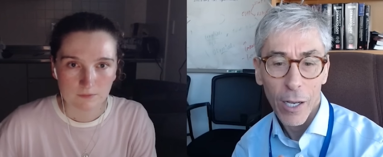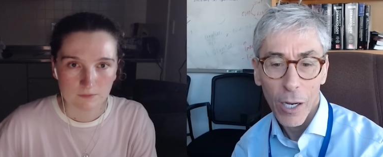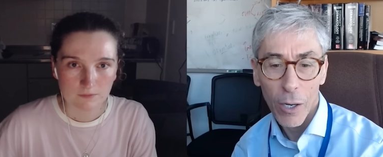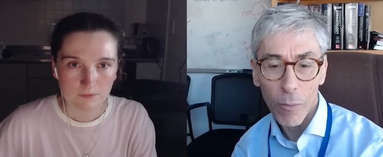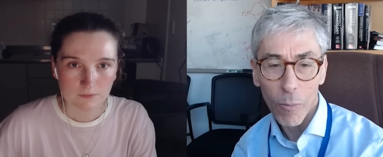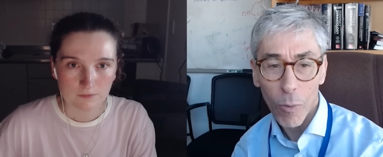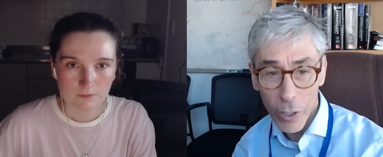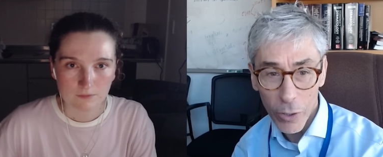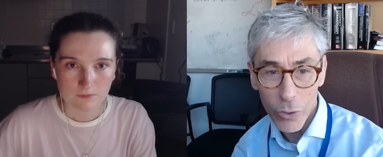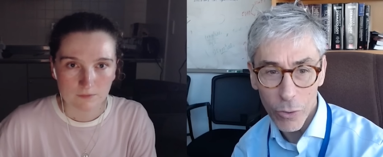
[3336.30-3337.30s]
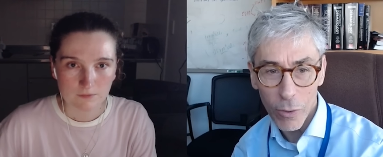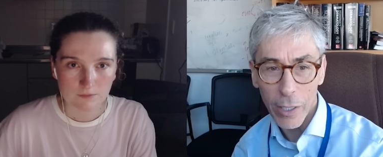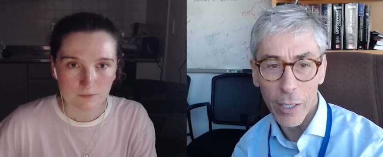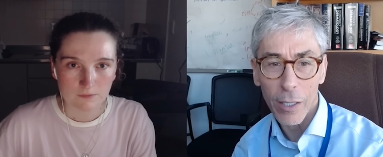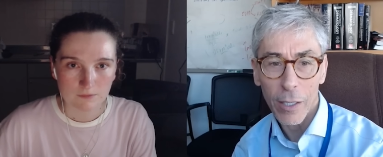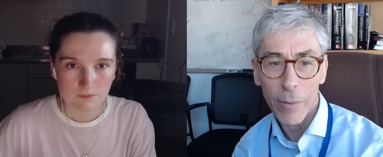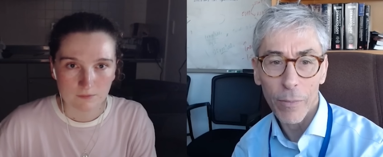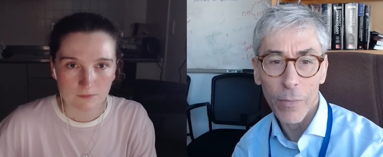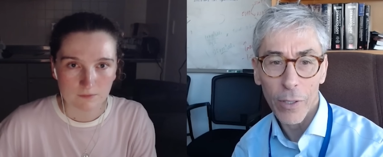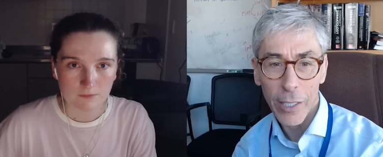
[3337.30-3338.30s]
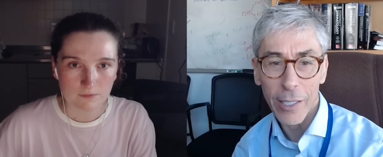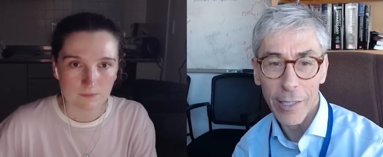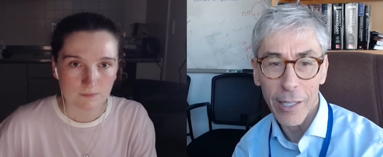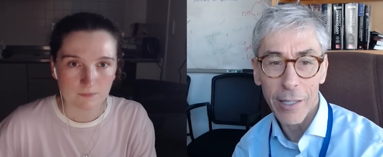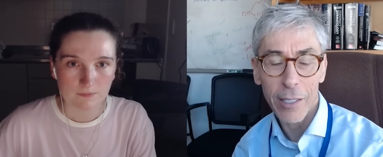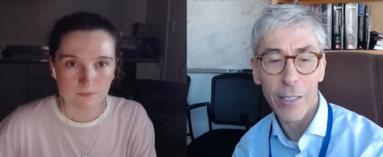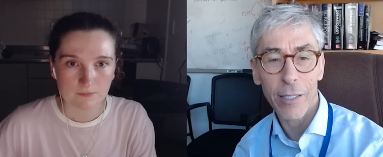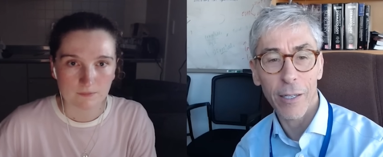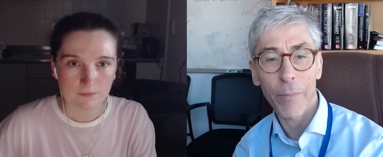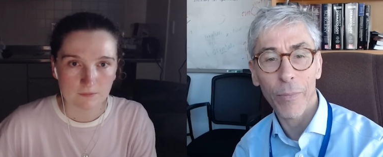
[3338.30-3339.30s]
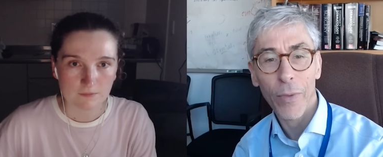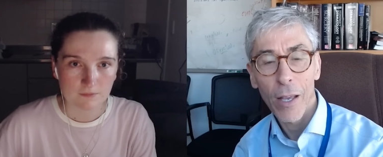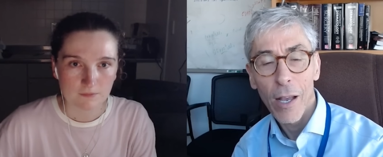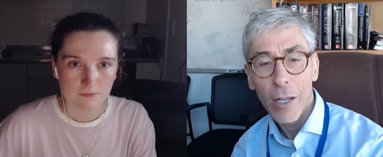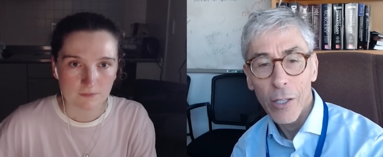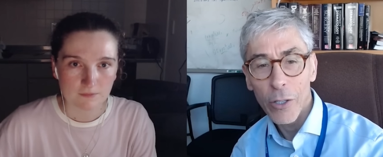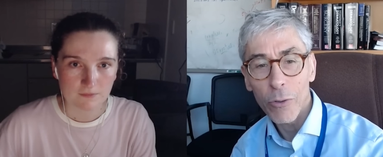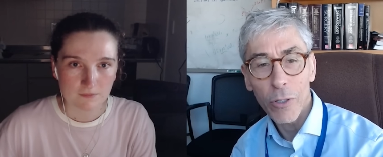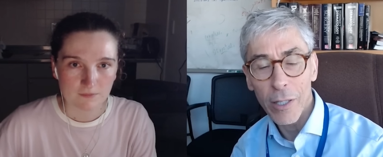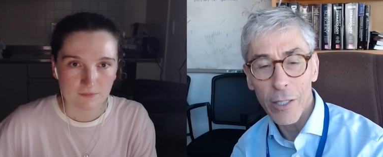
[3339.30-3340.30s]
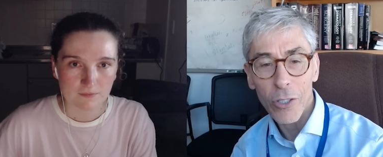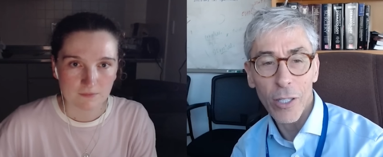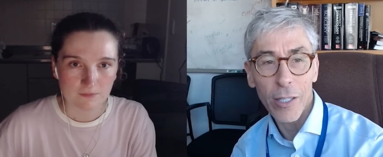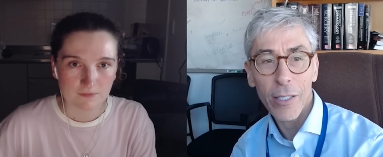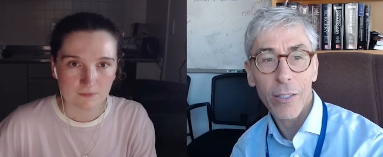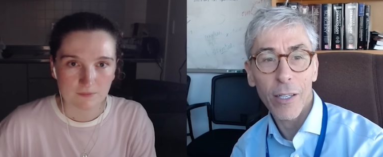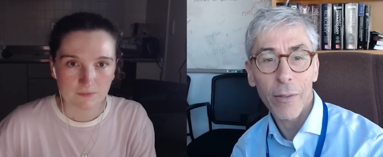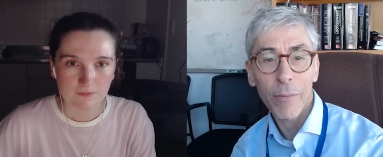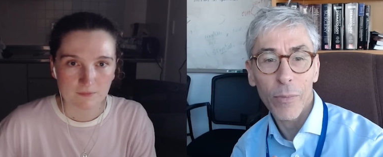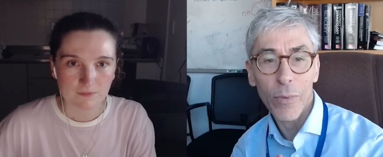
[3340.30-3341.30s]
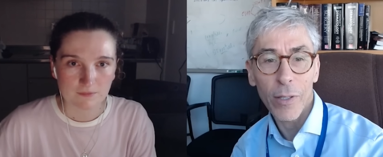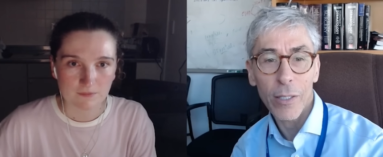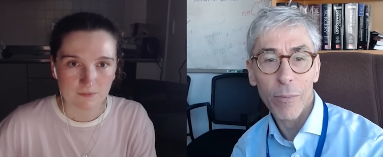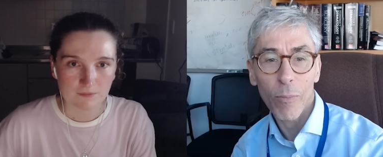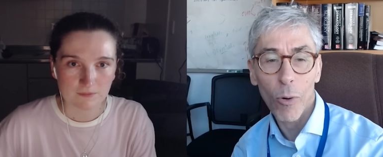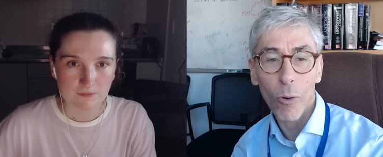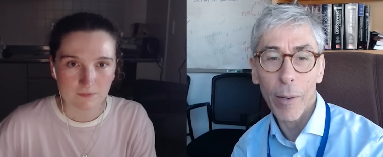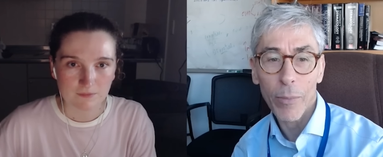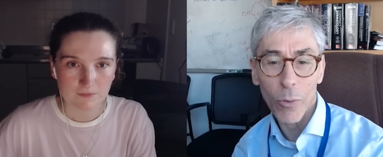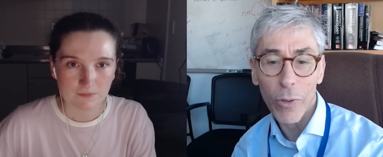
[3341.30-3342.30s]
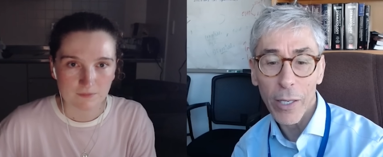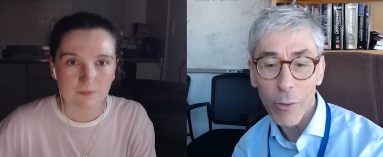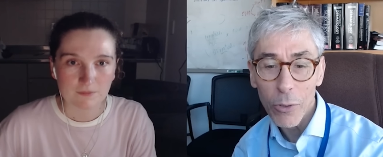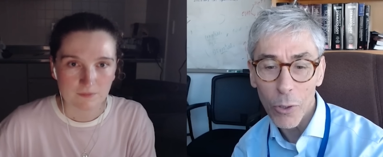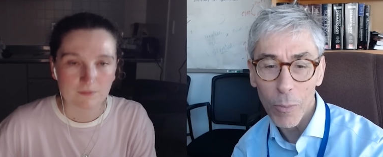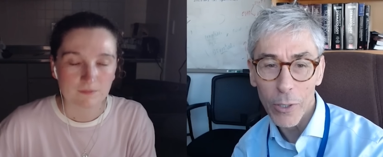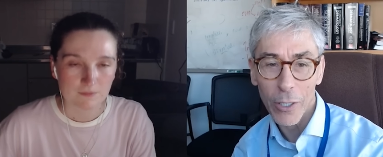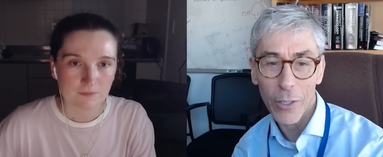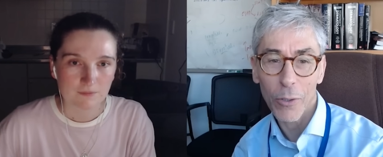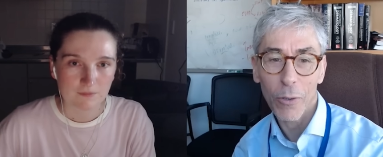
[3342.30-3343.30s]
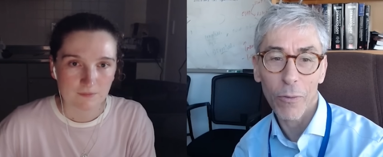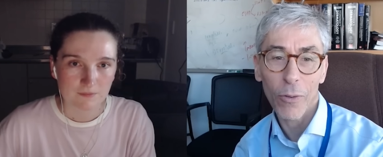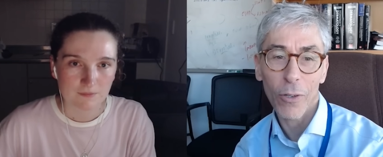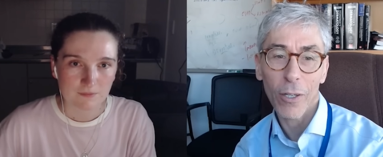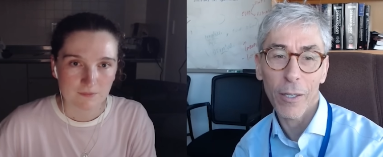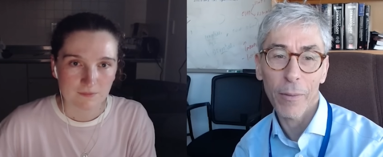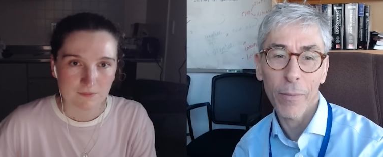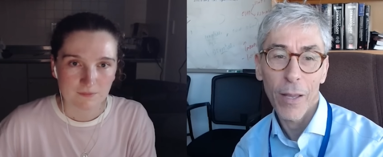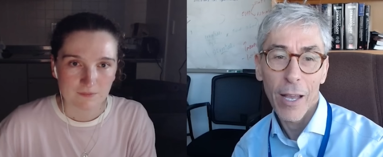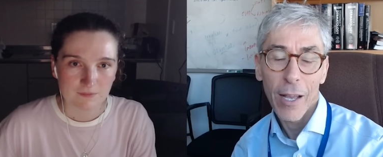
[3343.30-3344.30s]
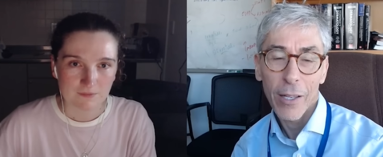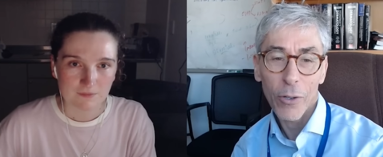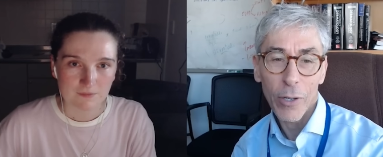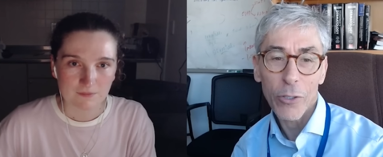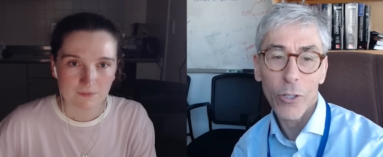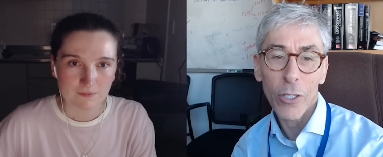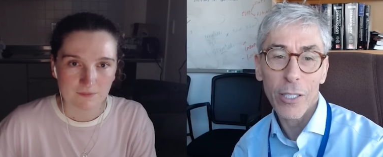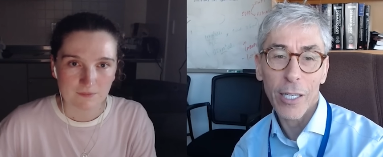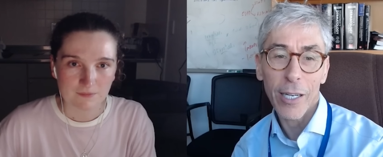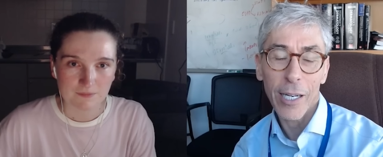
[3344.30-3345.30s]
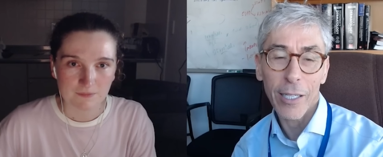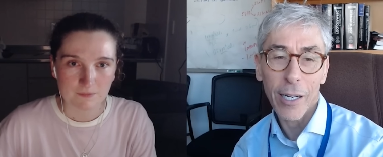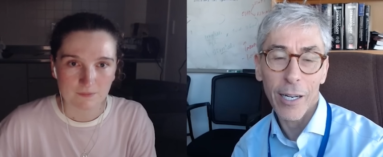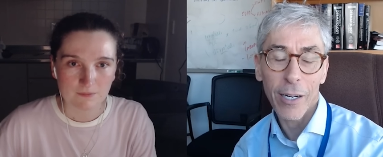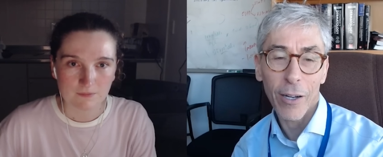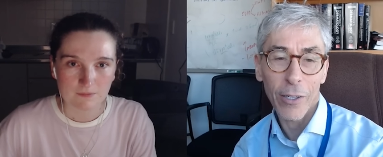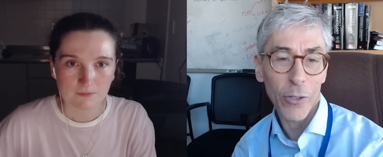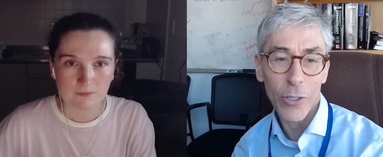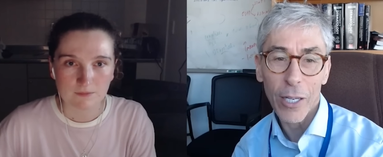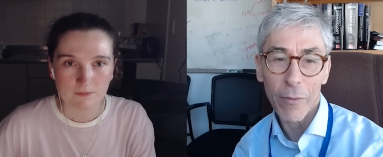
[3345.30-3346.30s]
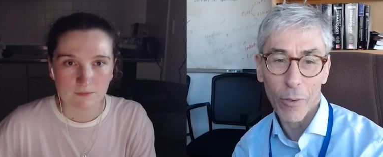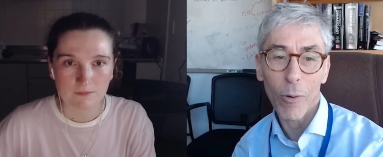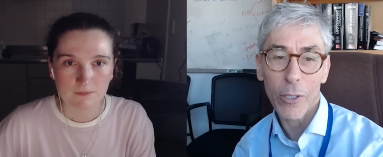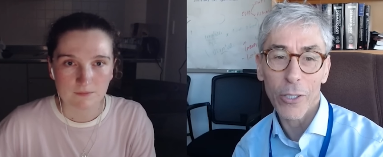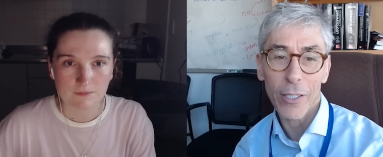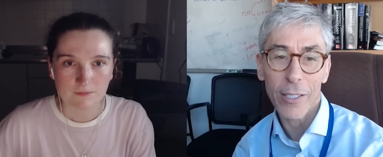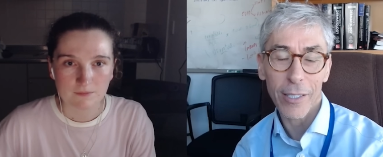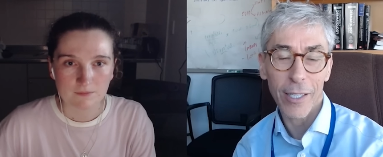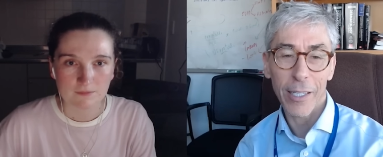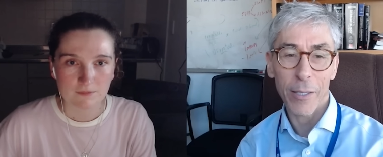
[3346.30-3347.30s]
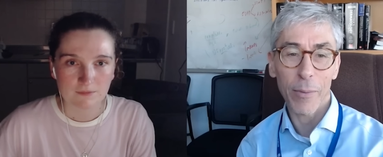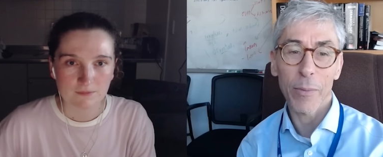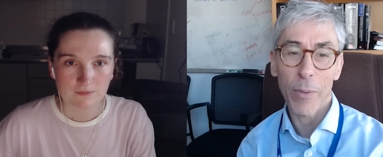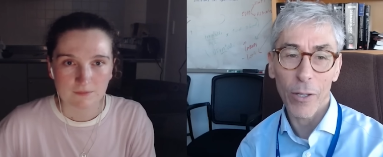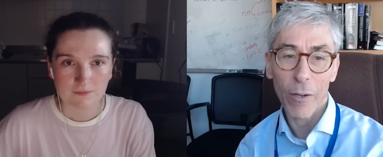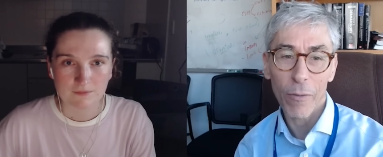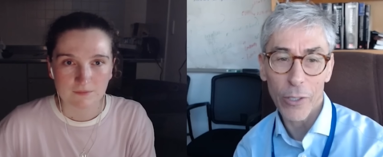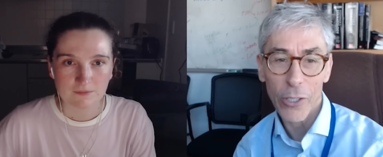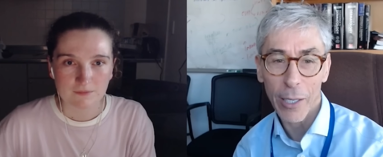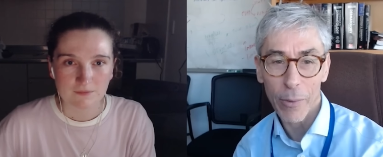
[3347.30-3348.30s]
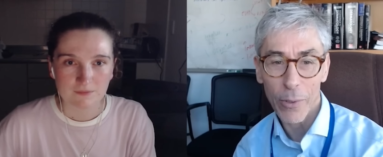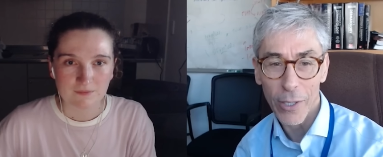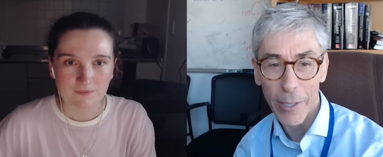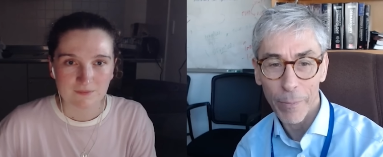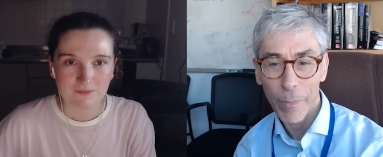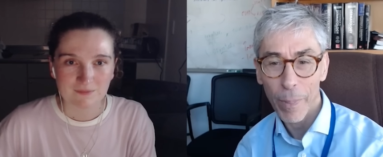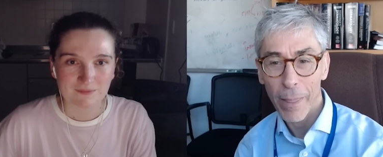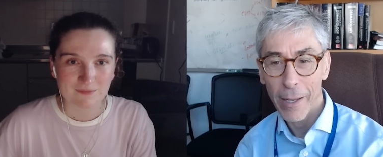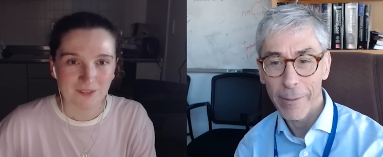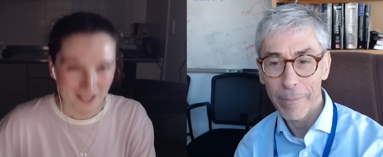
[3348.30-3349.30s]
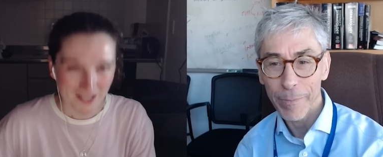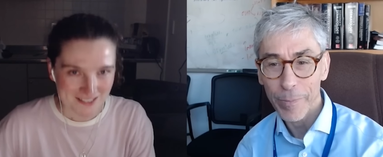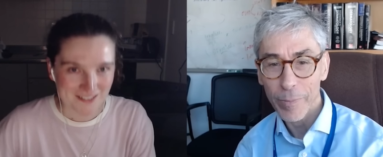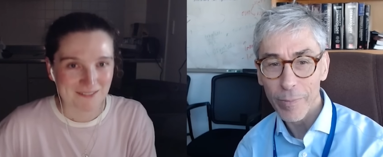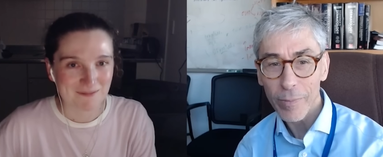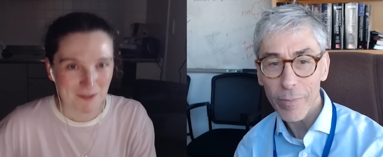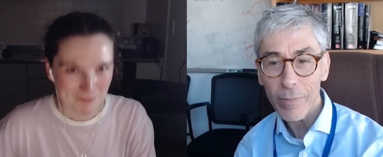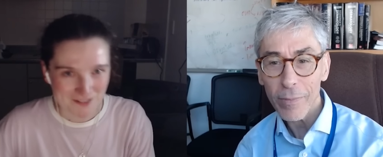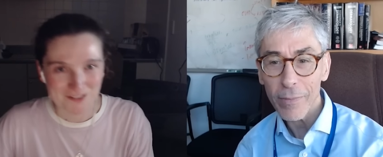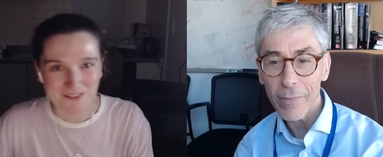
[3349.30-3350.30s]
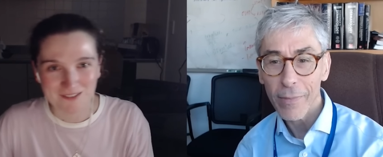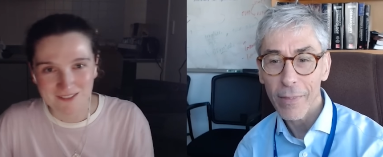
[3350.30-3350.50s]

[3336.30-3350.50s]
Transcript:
Speaker 1: uh, work you're doing, um, like in, in this. Um, you, in this in this um, in this program. So thank you so much, Eleanor, for your interest and, and, and on your insightful questions. Uh, it's, it's been a lot of fun chatting with you today.
Speaker 2: Oh, excellent. My pleasure.